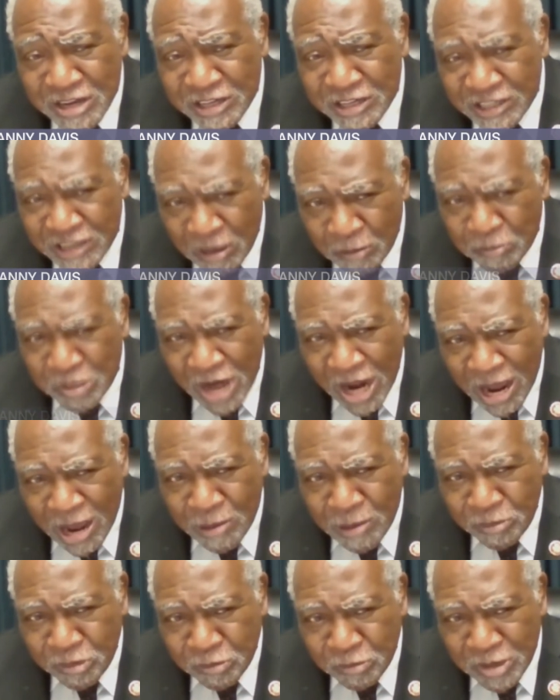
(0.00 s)

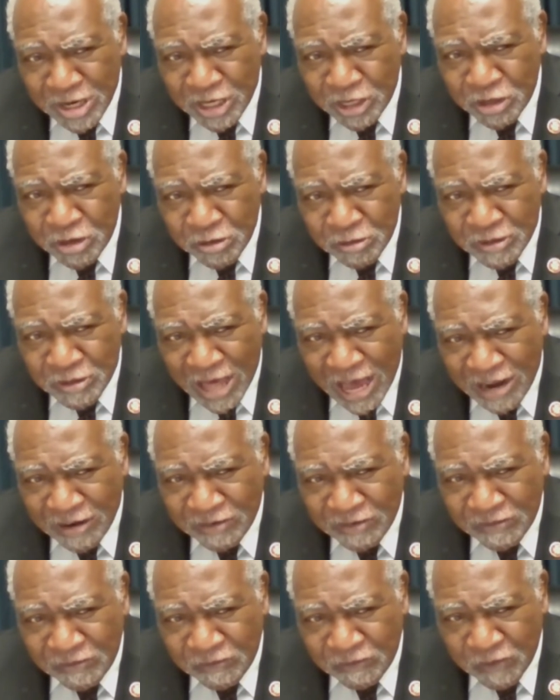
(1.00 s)
Sometimes we do that
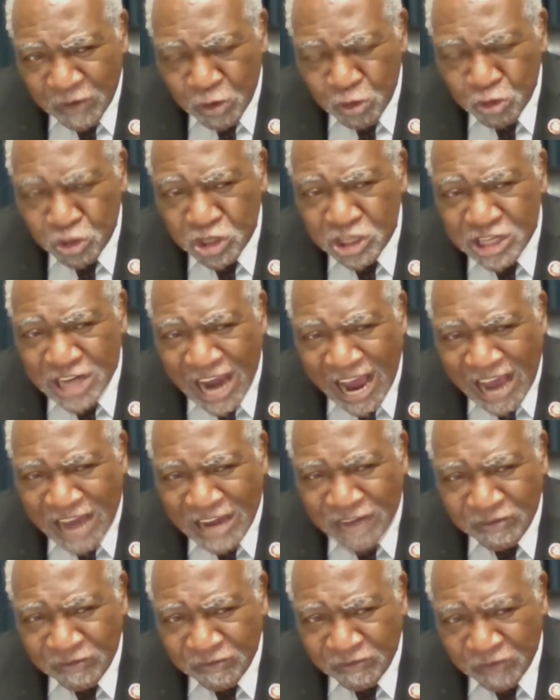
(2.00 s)
first
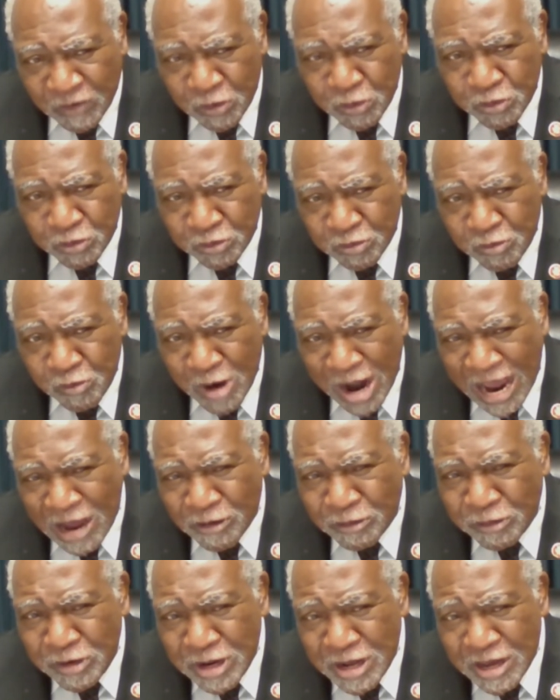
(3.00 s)
shot, first
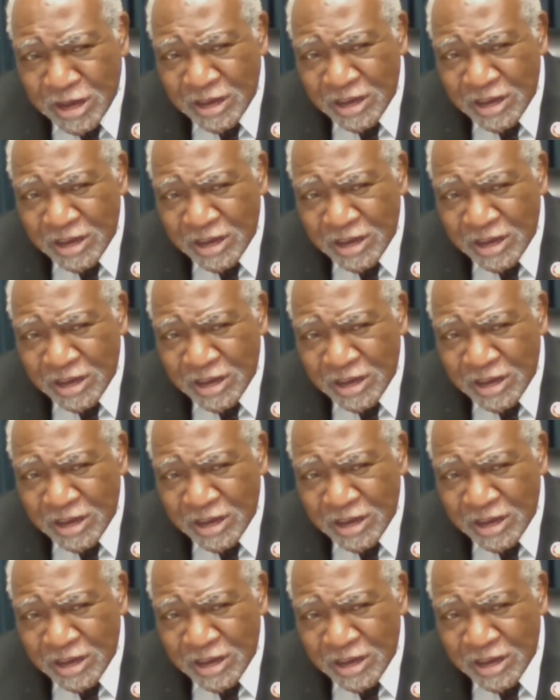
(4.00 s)
round.